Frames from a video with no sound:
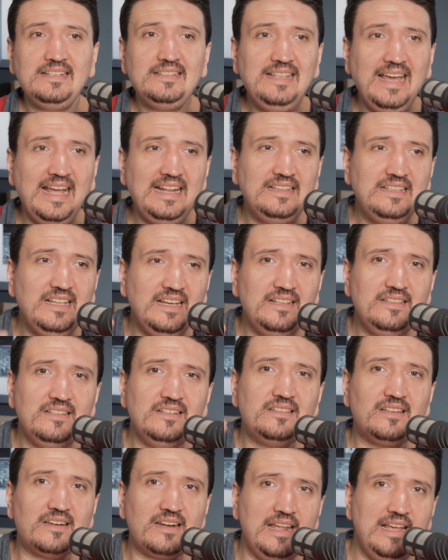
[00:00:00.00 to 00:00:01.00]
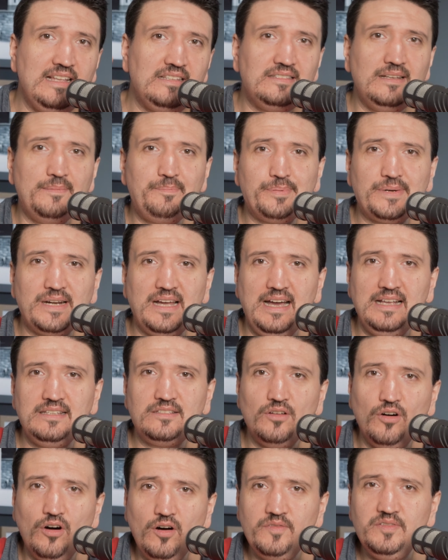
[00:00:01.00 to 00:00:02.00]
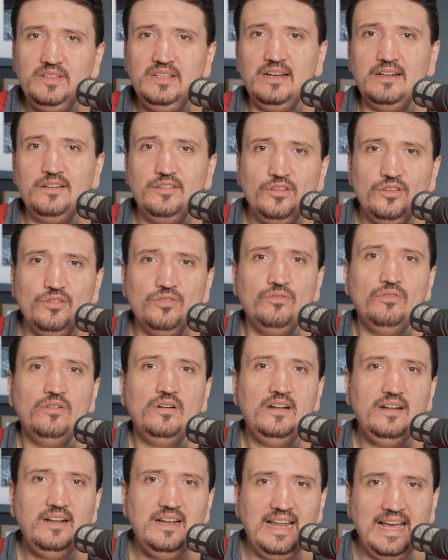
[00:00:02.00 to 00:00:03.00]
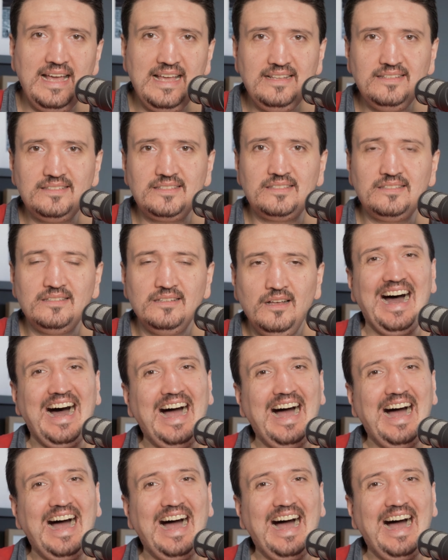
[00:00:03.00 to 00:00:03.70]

They didn't raise the price of the new lens.